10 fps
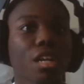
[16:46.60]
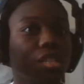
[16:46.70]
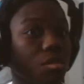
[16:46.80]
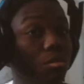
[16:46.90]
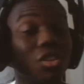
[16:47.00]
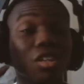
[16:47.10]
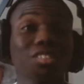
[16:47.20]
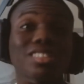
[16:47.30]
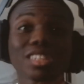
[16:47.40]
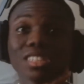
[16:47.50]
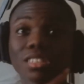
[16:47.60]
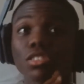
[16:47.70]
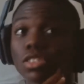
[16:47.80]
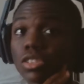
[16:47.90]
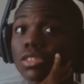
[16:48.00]
Oh my god. I seen
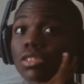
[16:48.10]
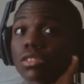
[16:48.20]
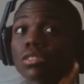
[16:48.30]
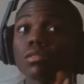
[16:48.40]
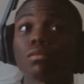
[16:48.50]
him in like six of